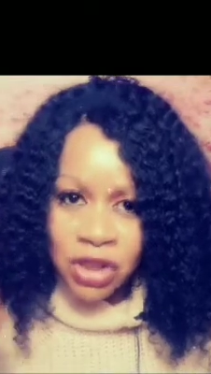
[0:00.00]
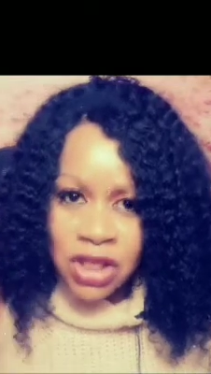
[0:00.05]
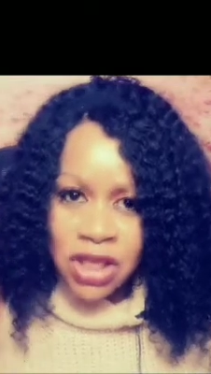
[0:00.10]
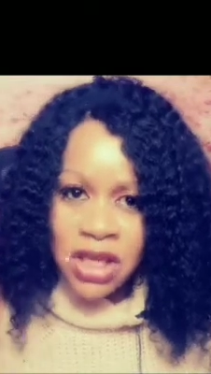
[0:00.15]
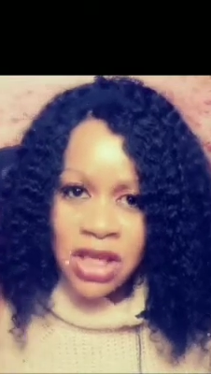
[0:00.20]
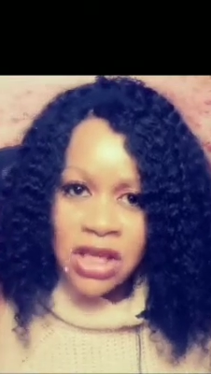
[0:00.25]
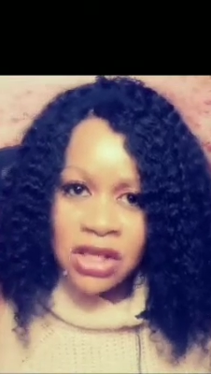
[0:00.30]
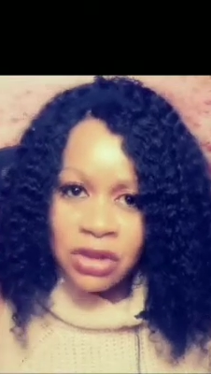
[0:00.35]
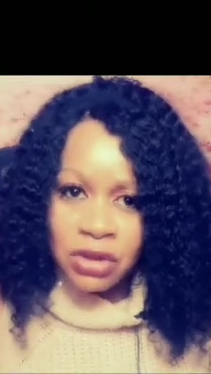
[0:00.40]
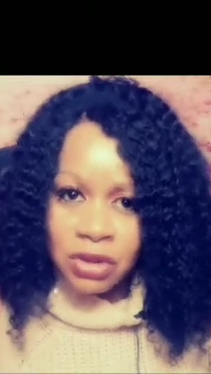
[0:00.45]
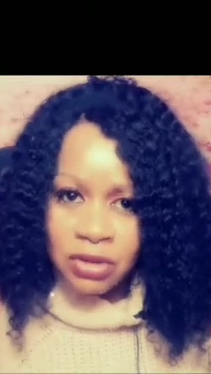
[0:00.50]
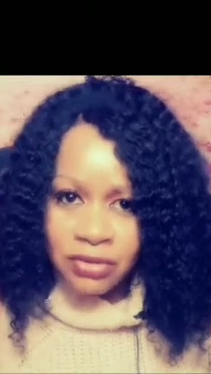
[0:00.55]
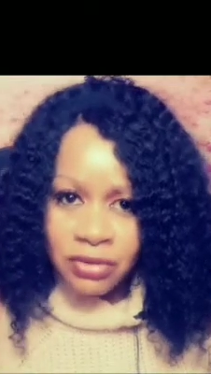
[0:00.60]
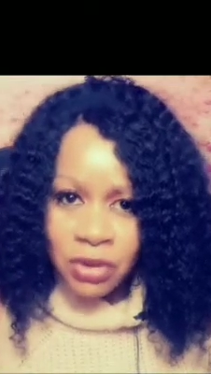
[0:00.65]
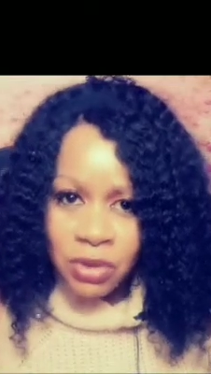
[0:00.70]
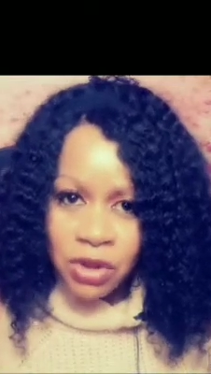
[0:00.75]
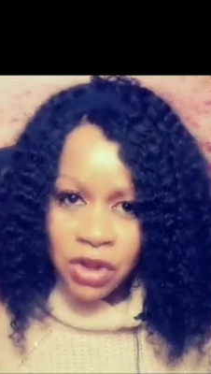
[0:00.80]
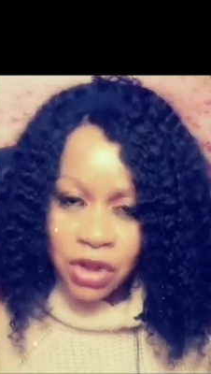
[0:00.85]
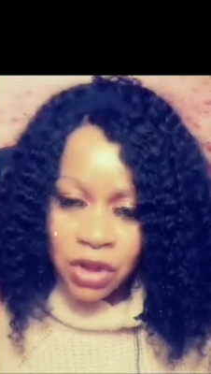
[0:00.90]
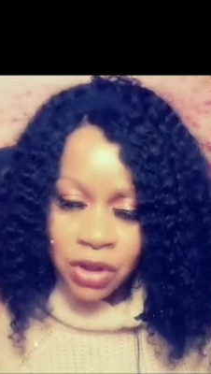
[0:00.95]
to see into
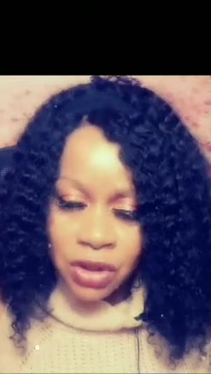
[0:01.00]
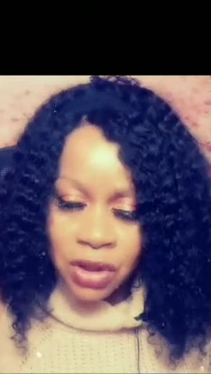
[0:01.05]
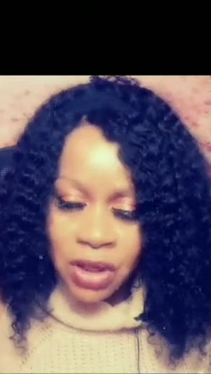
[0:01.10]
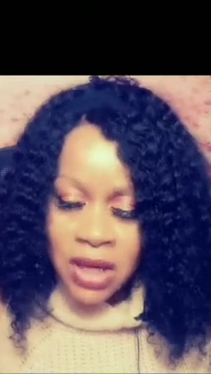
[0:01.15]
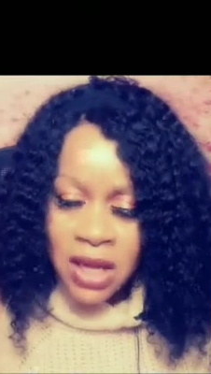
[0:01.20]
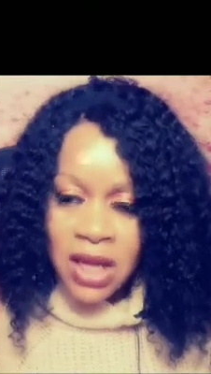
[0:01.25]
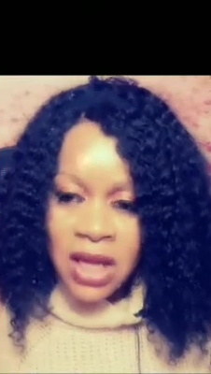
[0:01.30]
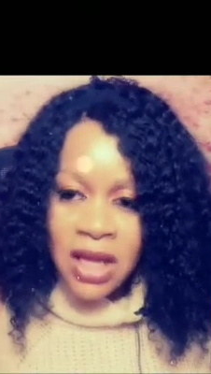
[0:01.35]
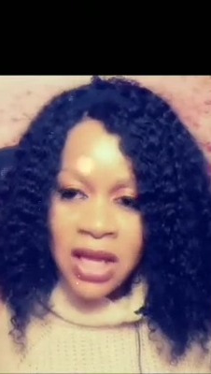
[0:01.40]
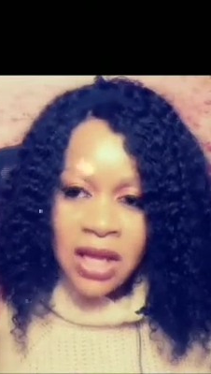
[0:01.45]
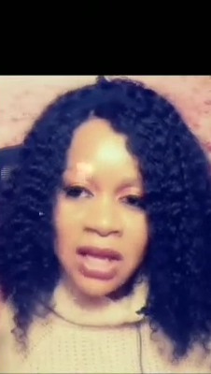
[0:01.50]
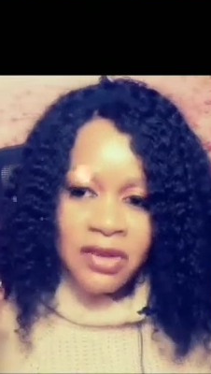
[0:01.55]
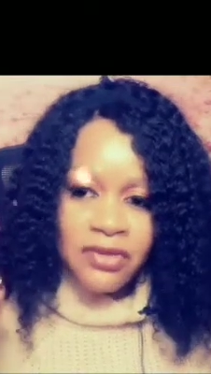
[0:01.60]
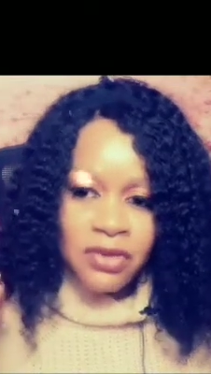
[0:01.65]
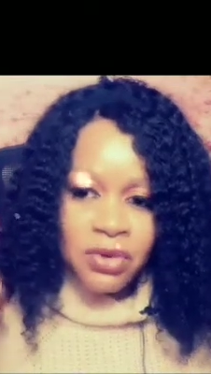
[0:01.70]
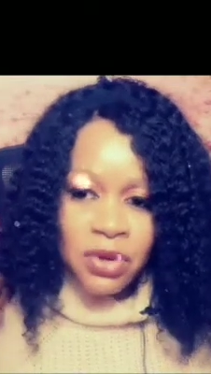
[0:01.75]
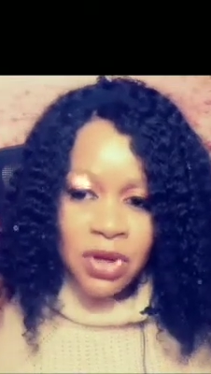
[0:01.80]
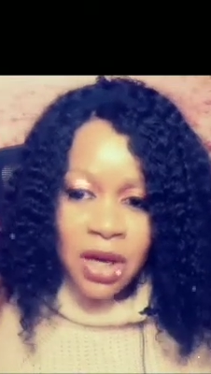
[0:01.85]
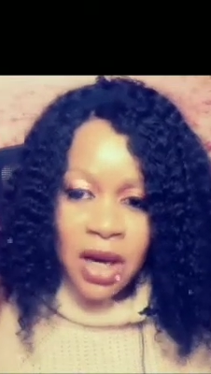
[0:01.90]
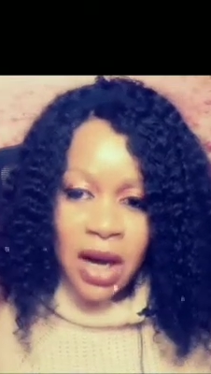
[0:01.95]
the future,
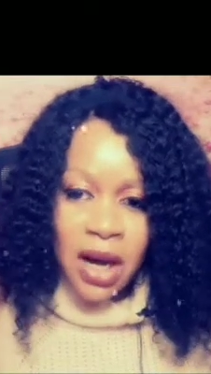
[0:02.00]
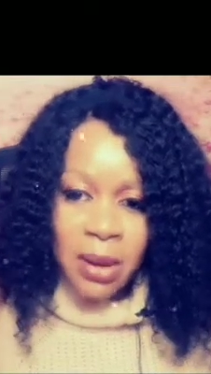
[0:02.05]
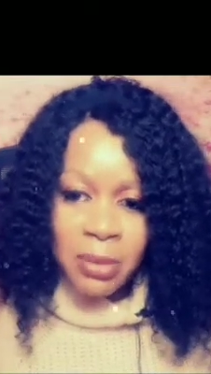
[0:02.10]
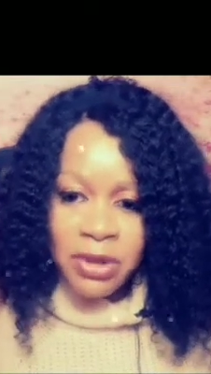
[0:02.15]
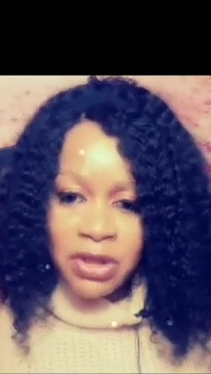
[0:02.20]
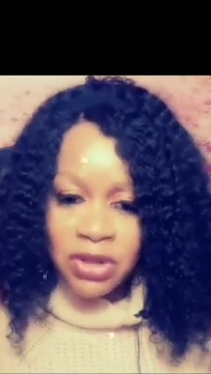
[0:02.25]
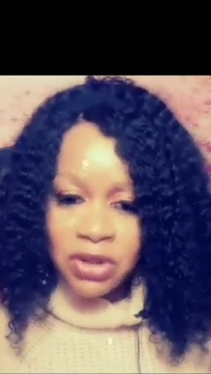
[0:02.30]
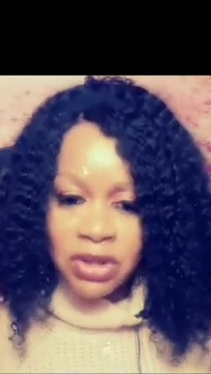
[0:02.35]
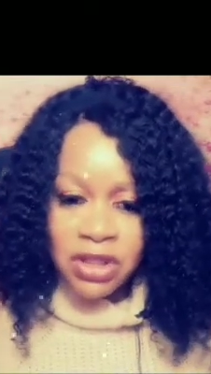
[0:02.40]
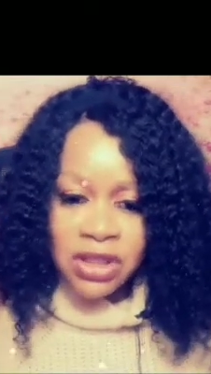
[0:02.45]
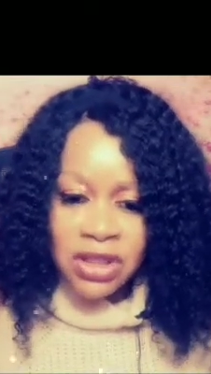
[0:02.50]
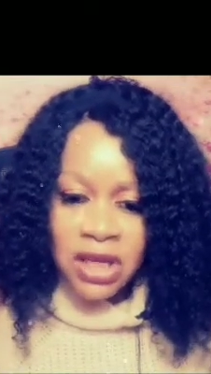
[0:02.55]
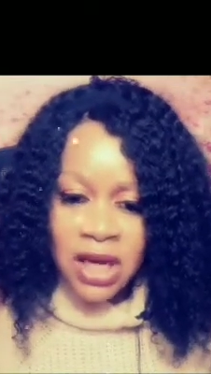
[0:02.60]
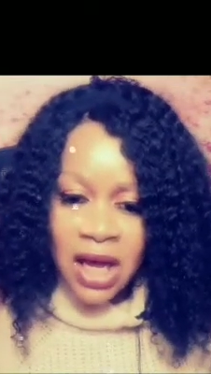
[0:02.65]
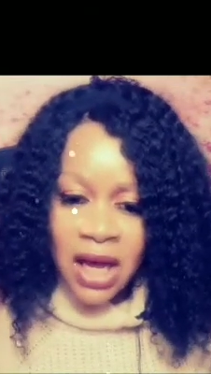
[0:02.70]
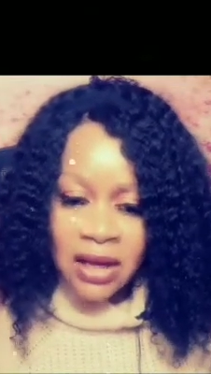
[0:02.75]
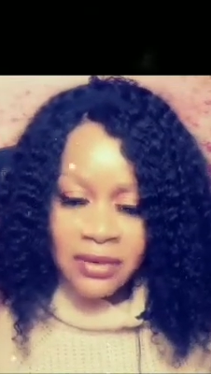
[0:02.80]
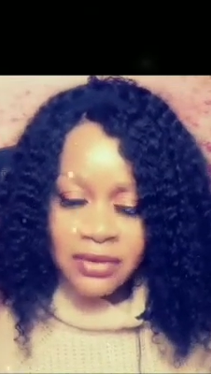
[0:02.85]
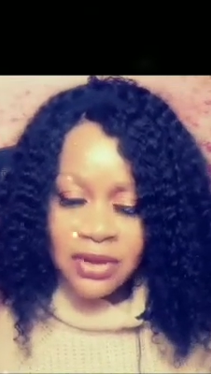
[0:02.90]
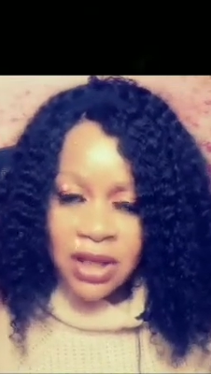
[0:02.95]
if you come into
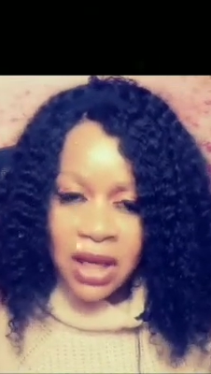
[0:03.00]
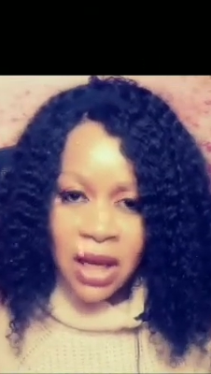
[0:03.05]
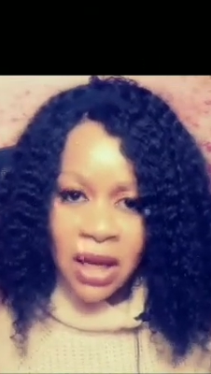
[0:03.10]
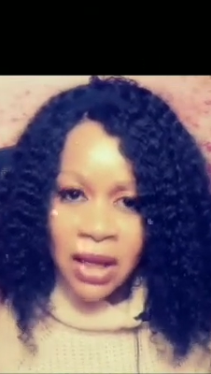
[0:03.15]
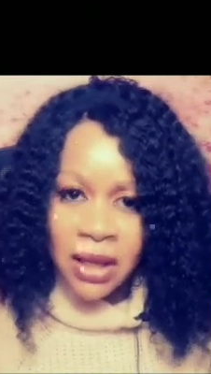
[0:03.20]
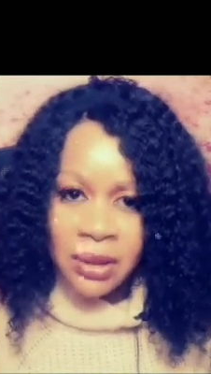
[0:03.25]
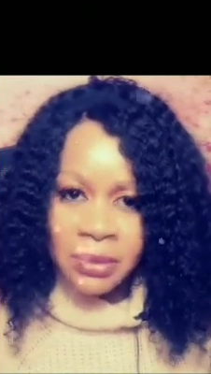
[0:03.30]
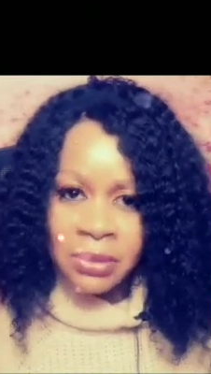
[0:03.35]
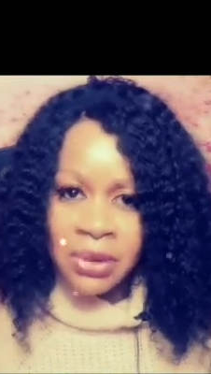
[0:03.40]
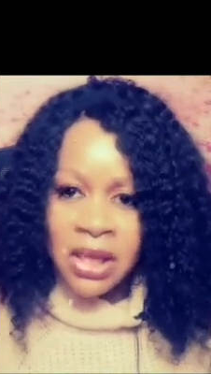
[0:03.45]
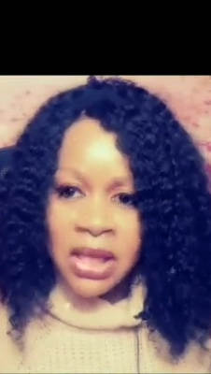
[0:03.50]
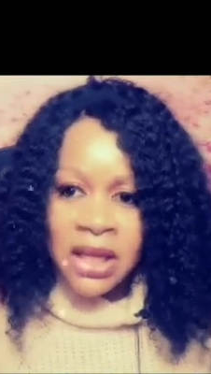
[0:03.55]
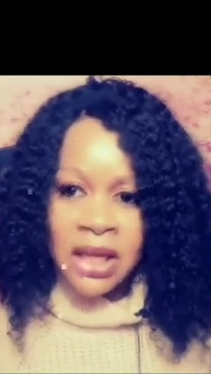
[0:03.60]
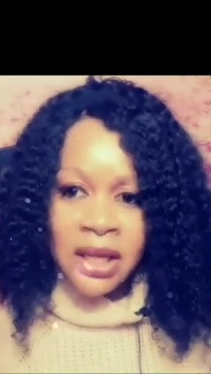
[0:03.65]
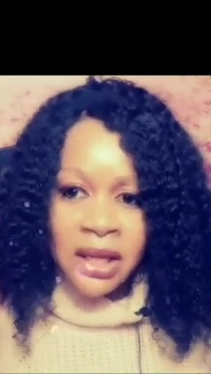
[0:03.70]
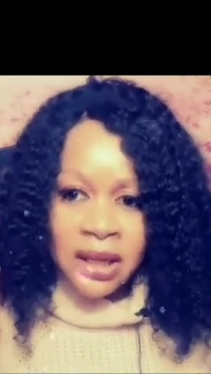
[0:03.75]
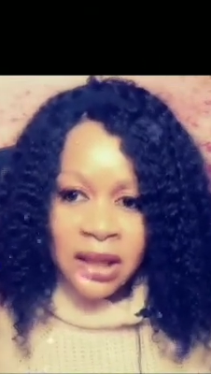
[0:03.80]
this lifetime